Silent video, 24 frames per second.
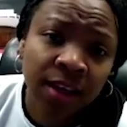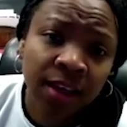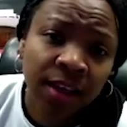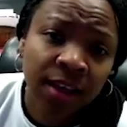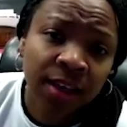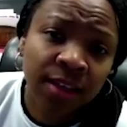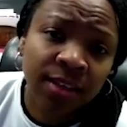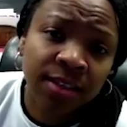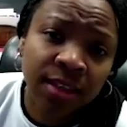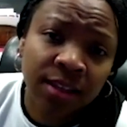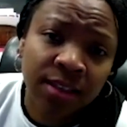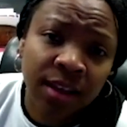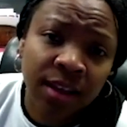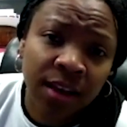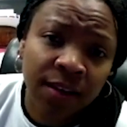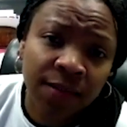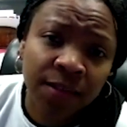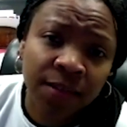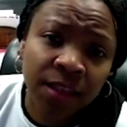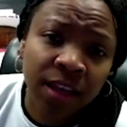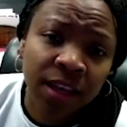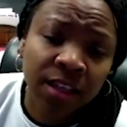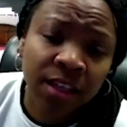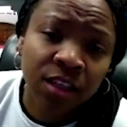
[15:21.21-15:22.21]
It's a tough
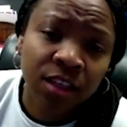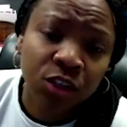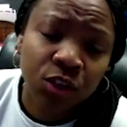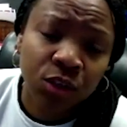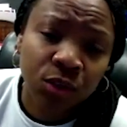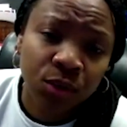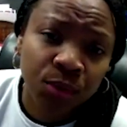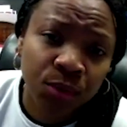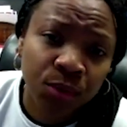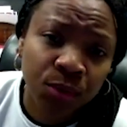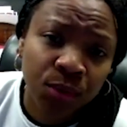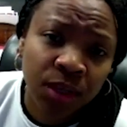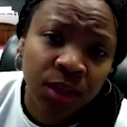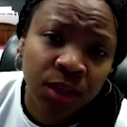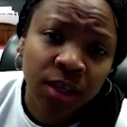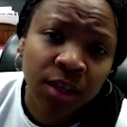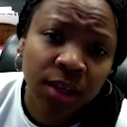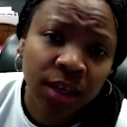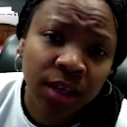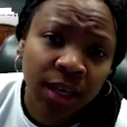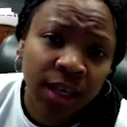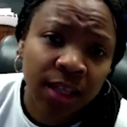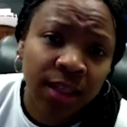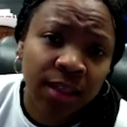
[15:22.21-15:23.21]
thing to do
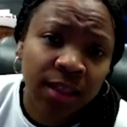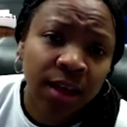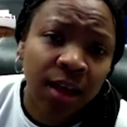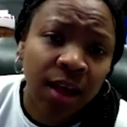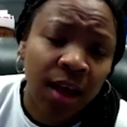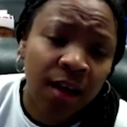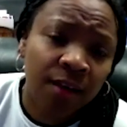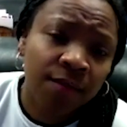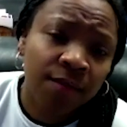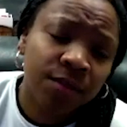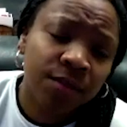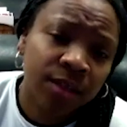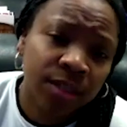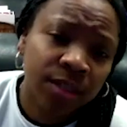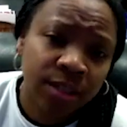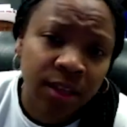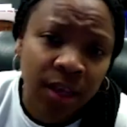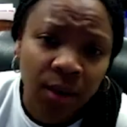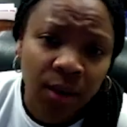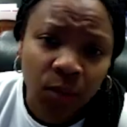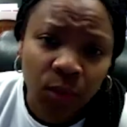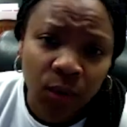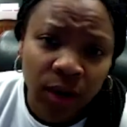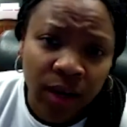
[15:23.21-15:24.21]
in the conference
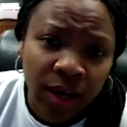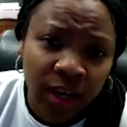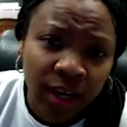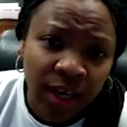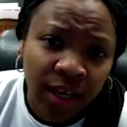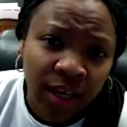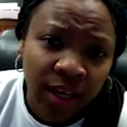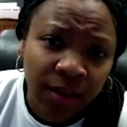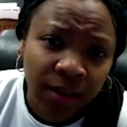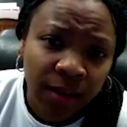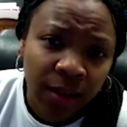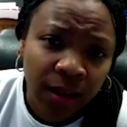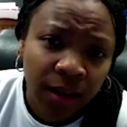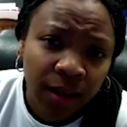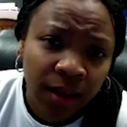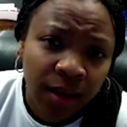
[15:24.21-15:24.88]
that we're in.